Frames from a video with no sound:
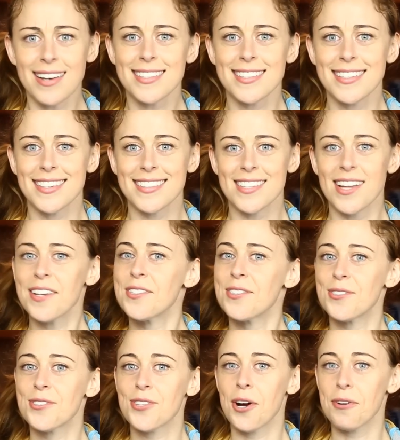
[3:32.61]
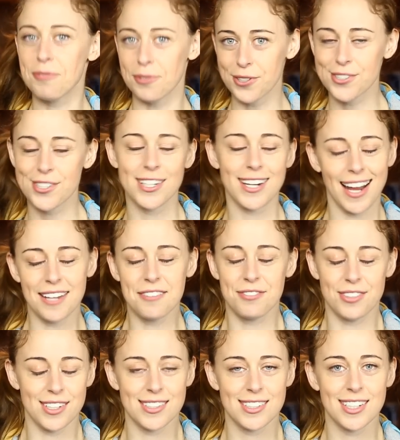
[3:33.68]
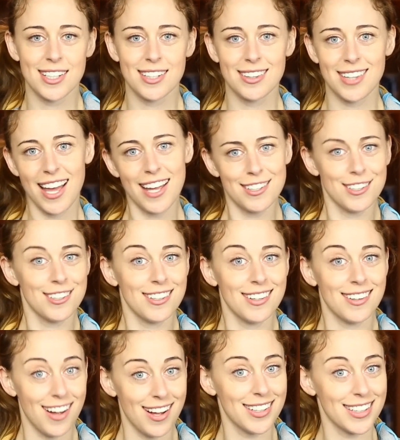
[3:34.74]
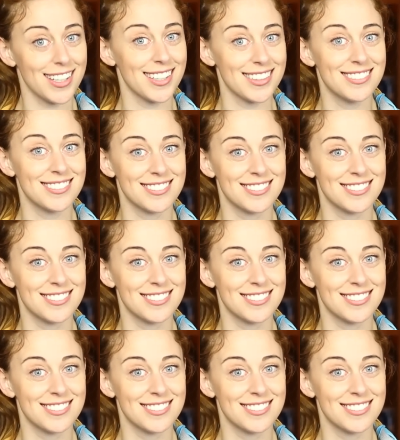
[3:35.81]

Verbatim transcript: Honestly, as long as your scarf looks good and feels good, then you're all good.